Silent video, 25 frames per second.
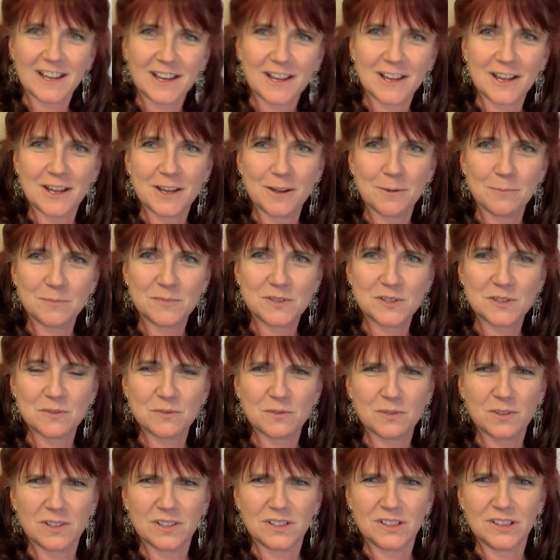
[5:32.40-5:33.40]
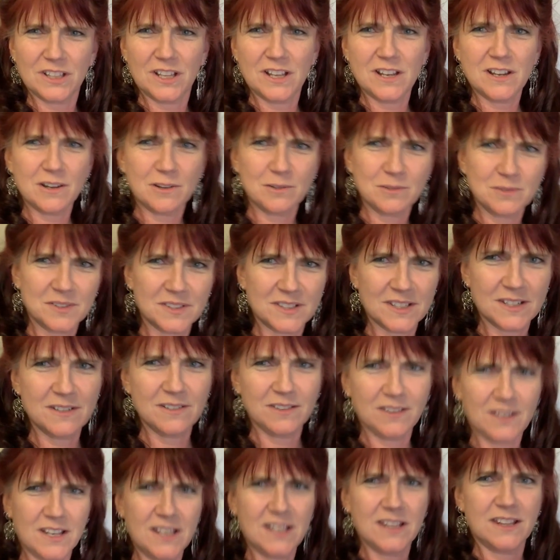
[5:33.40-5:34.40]
um, too close. I
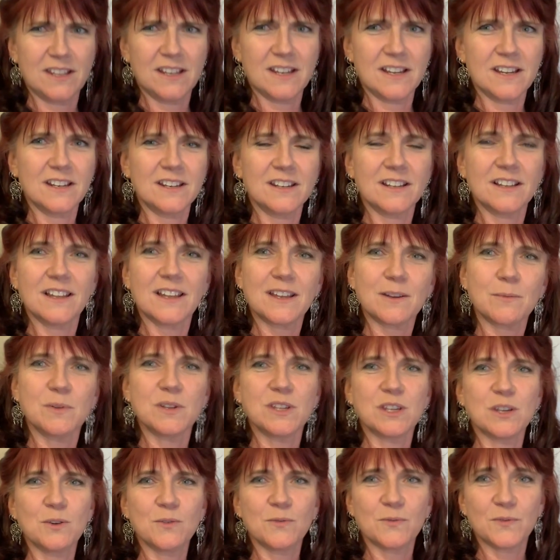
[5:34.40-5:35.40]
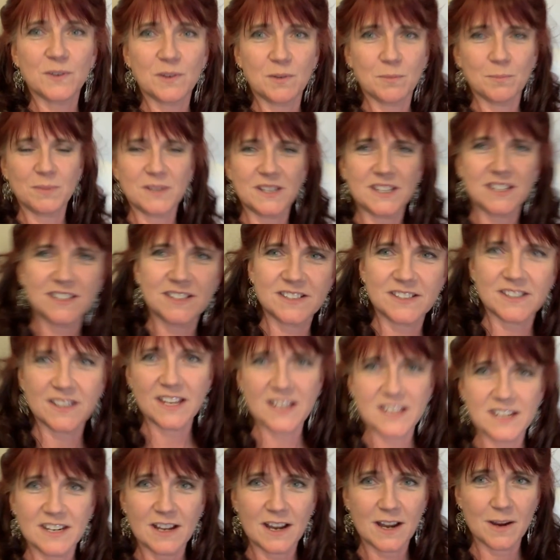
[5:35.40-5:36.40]
don't like that. I like when you film because
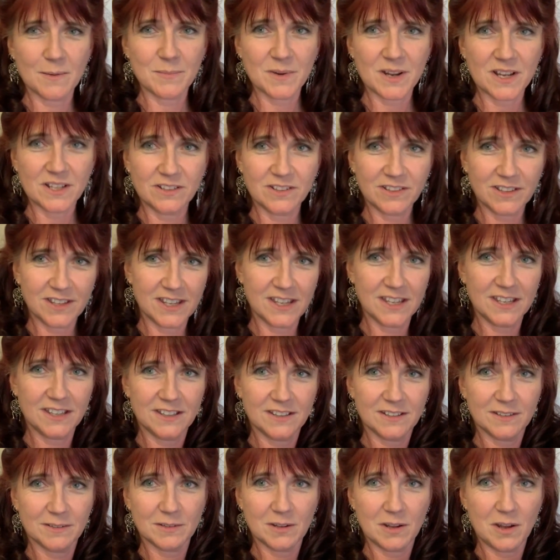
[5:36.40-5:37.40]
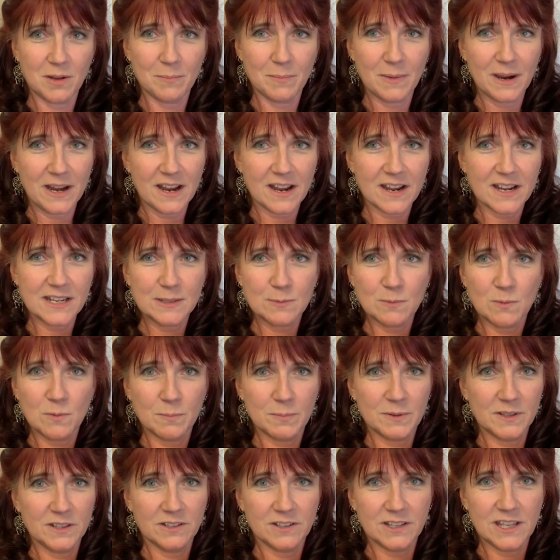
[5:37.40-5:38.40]
then I'm not looking, my eyes won't
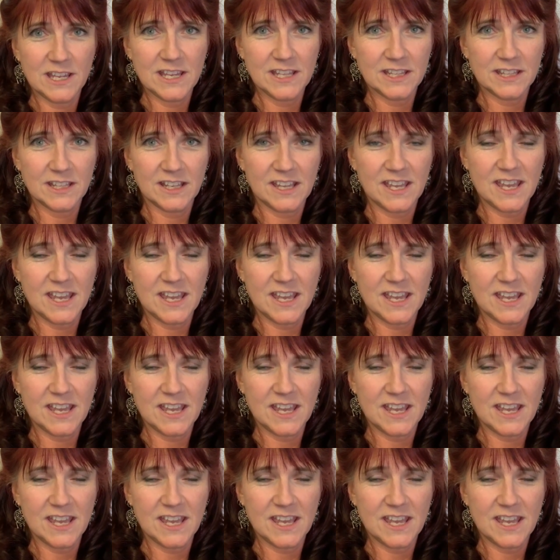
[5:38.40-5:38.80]
be looking at the